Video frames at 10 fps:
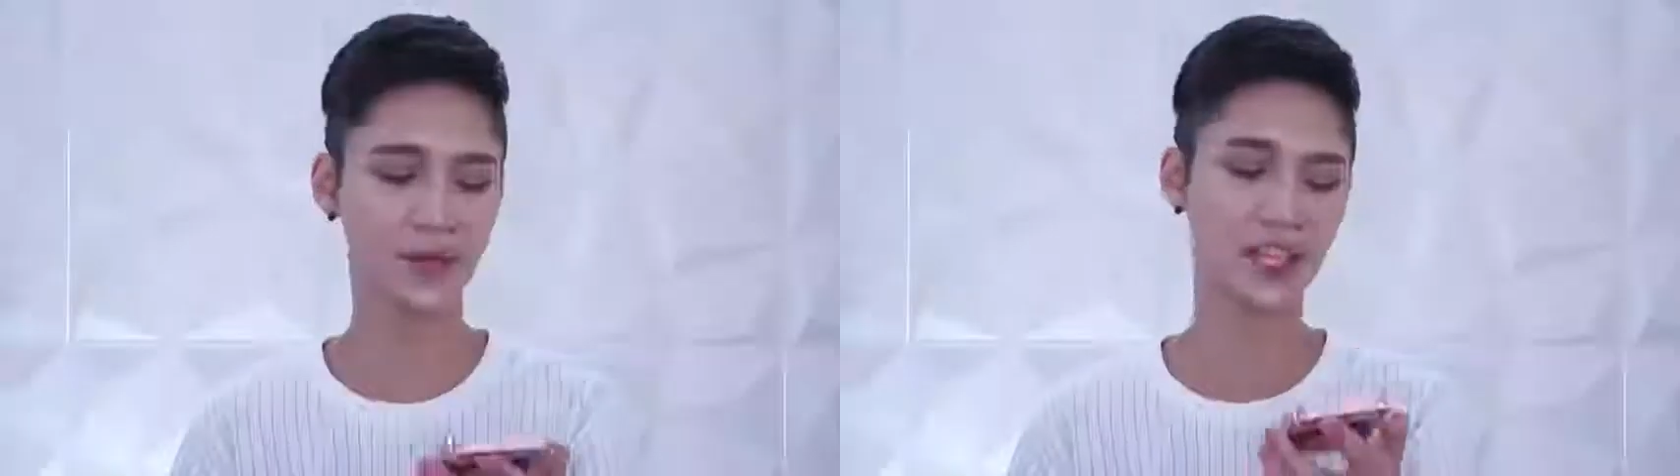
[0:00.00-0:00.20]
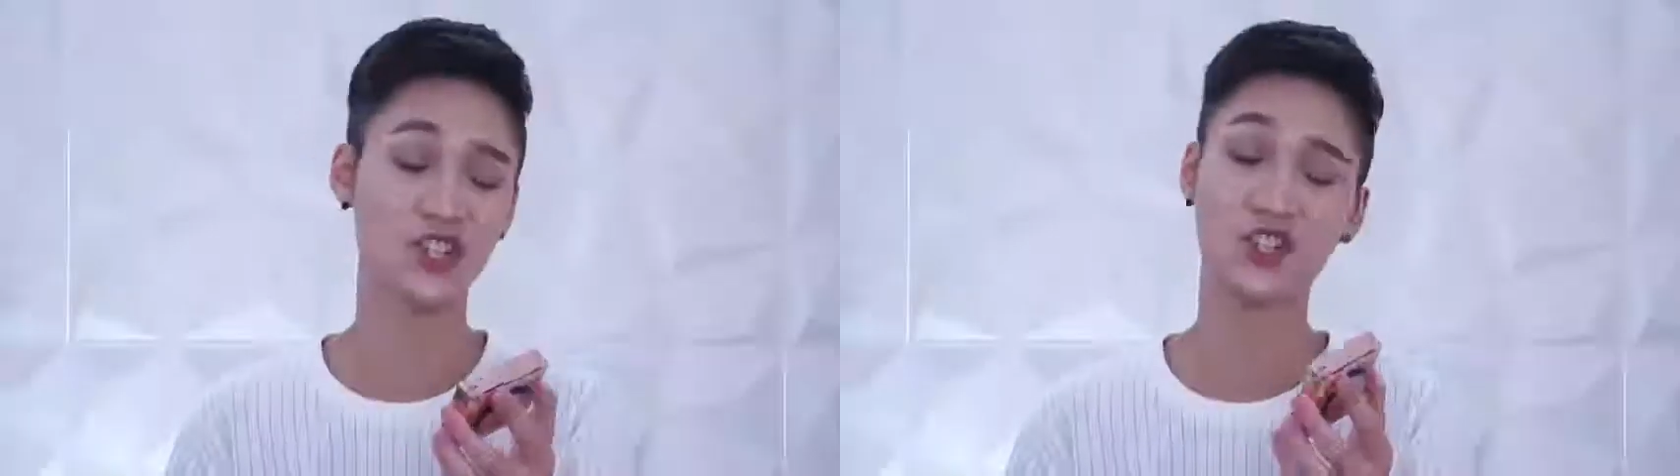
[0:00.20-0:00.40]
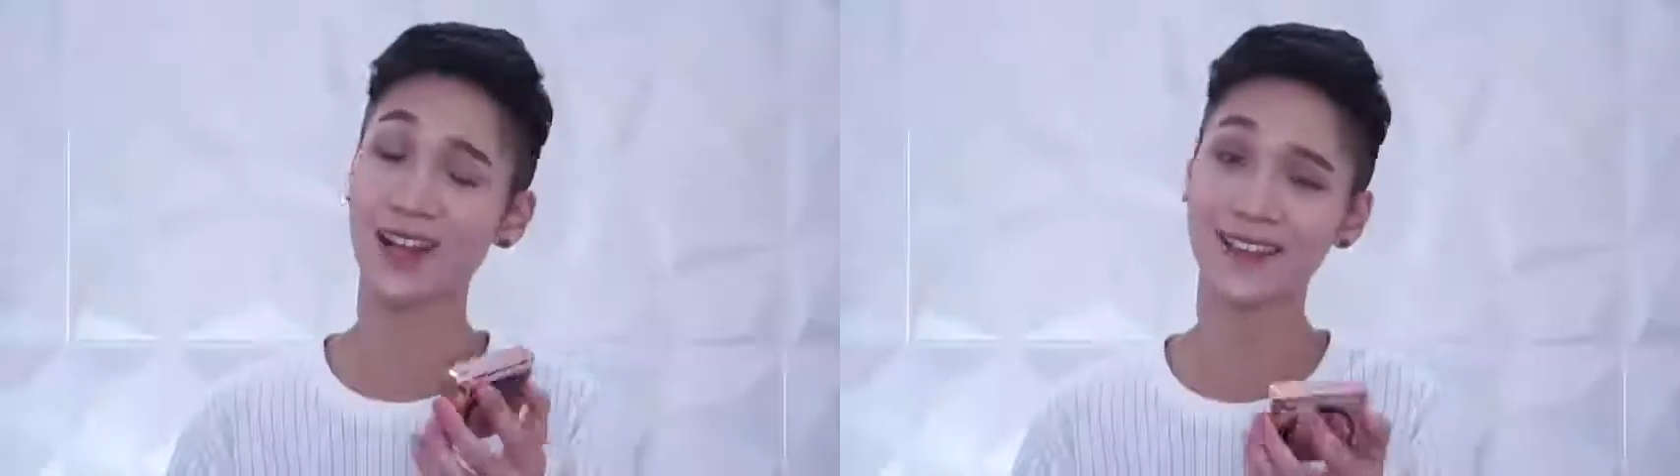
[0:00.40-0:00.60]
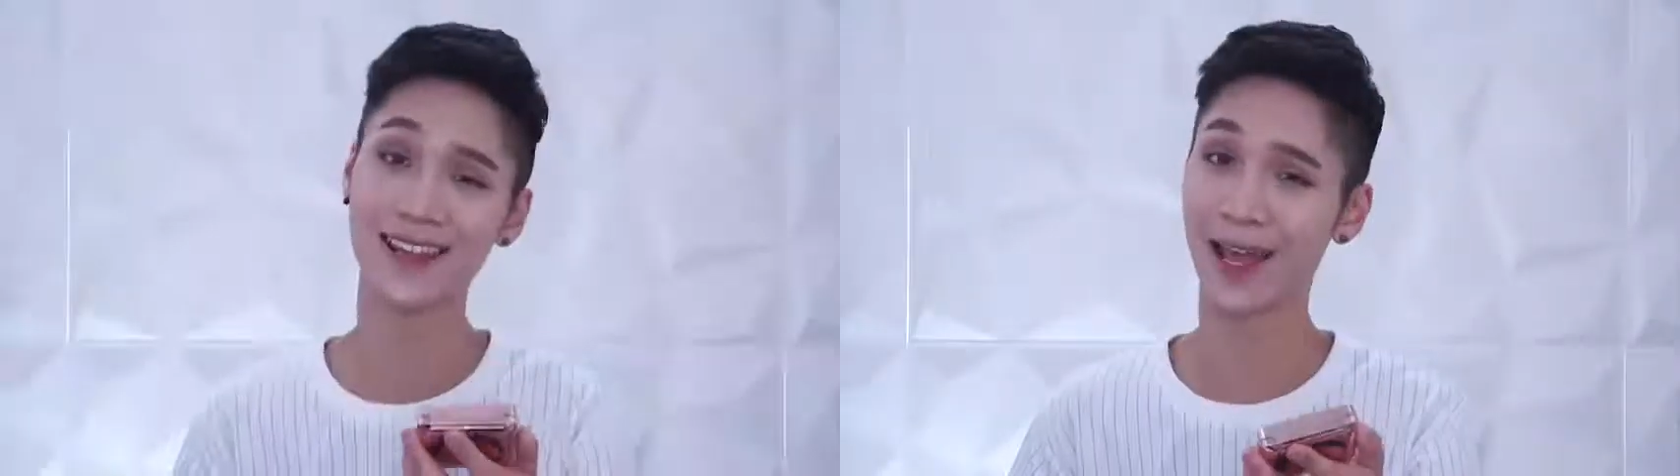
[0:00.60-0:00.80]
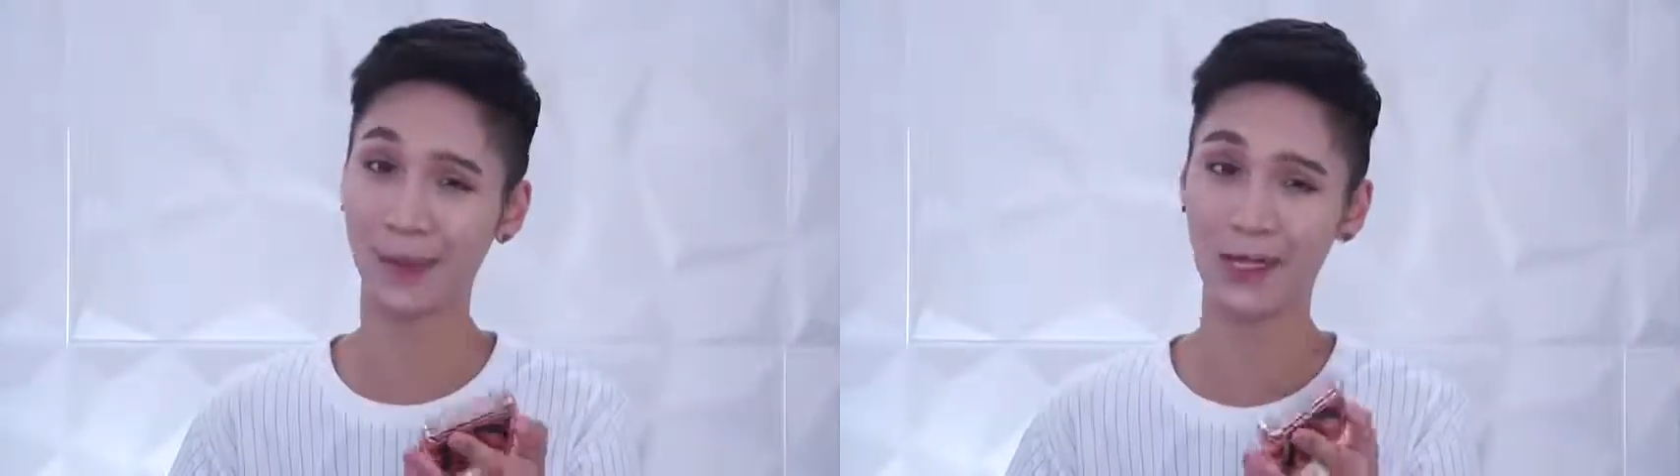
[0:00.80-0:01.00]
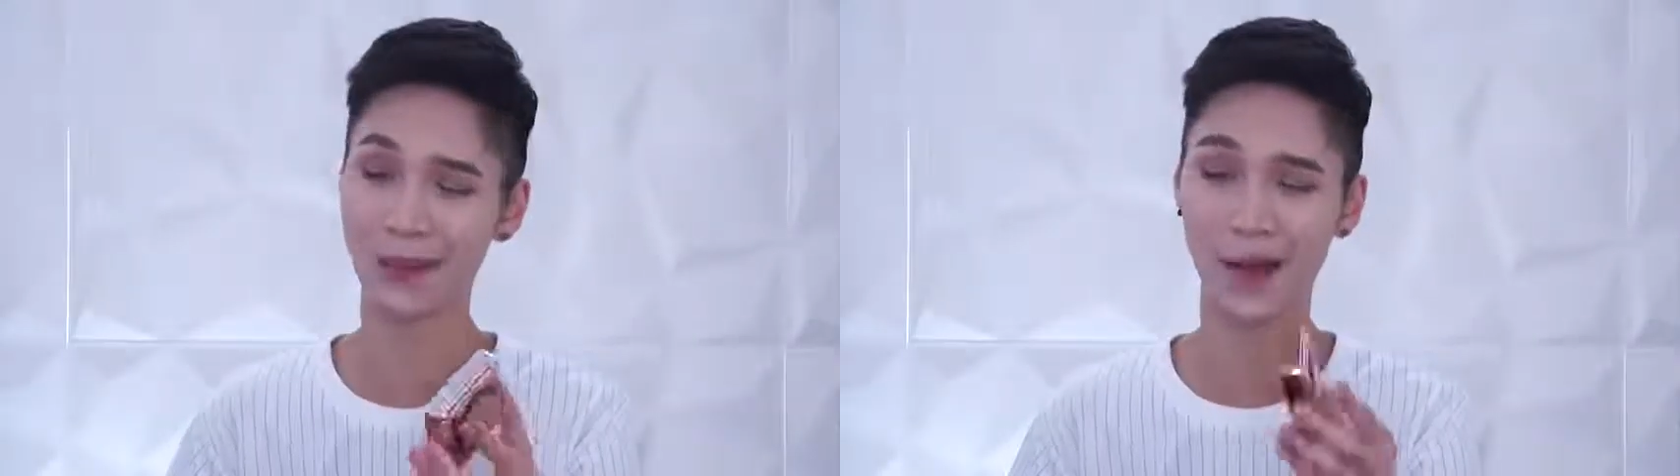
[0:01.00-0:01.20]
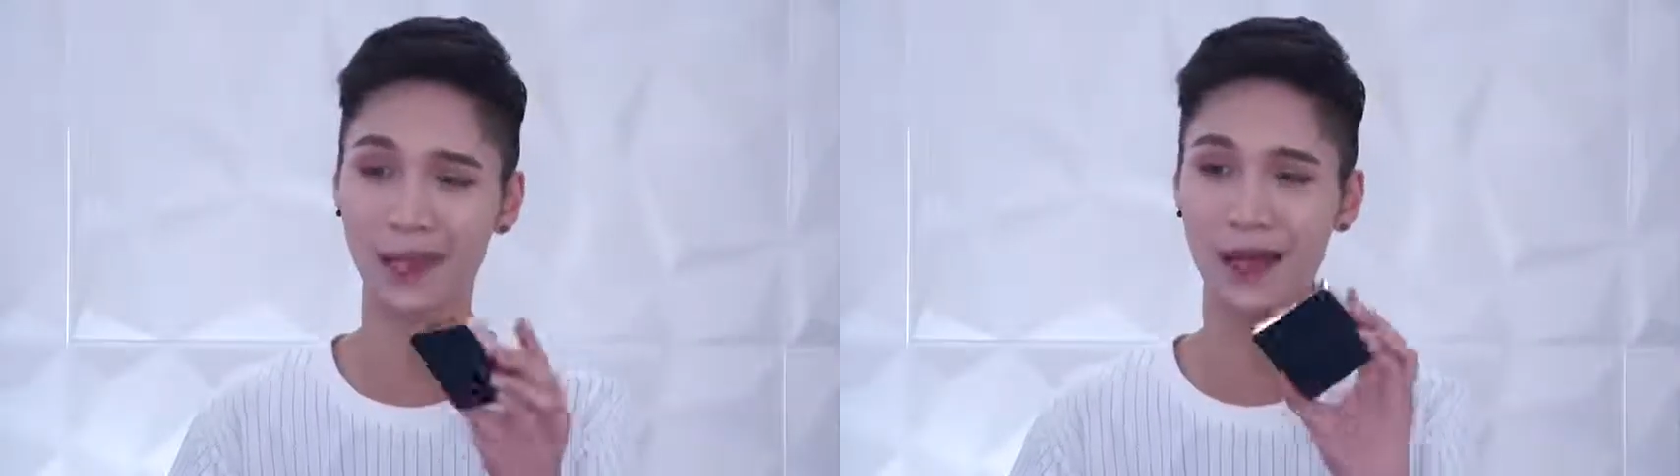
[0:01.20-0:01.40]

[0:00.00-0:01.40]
one that just came into my